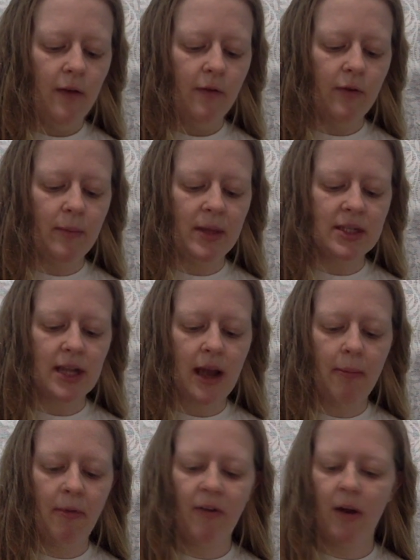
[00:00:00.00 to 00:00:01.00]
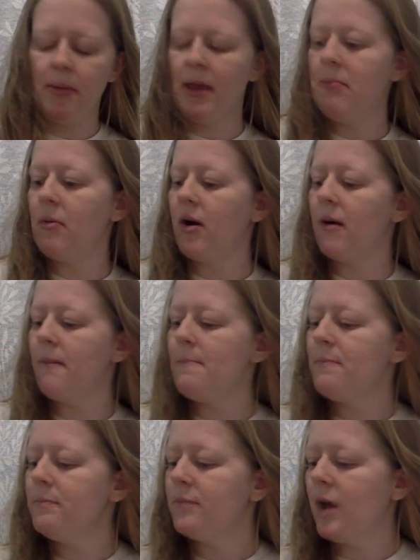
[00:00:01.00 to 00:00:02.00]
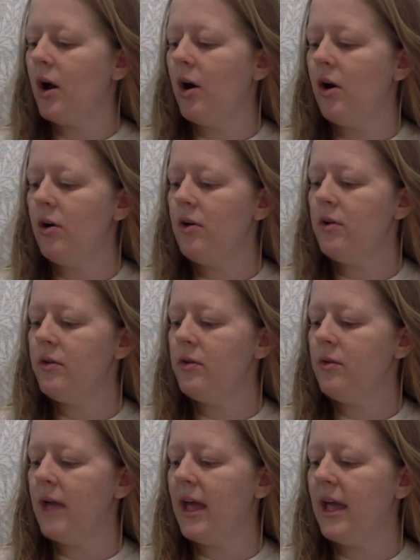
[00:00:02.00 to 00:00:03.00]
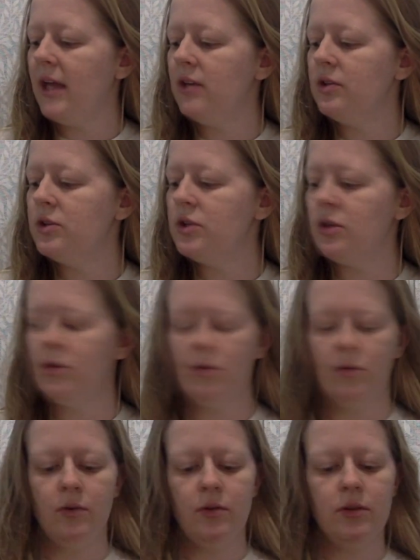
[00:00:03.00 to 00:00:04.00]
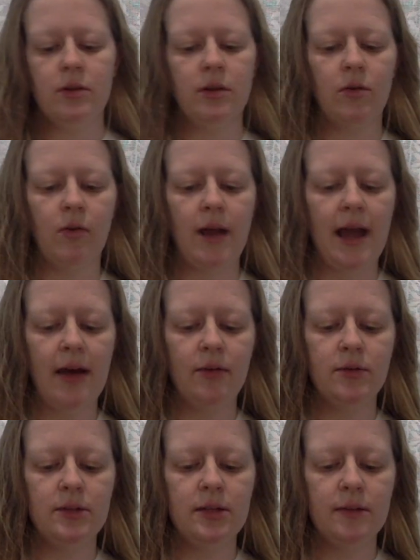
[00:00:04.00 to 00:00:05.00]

from the top of our paper all the way to the ground.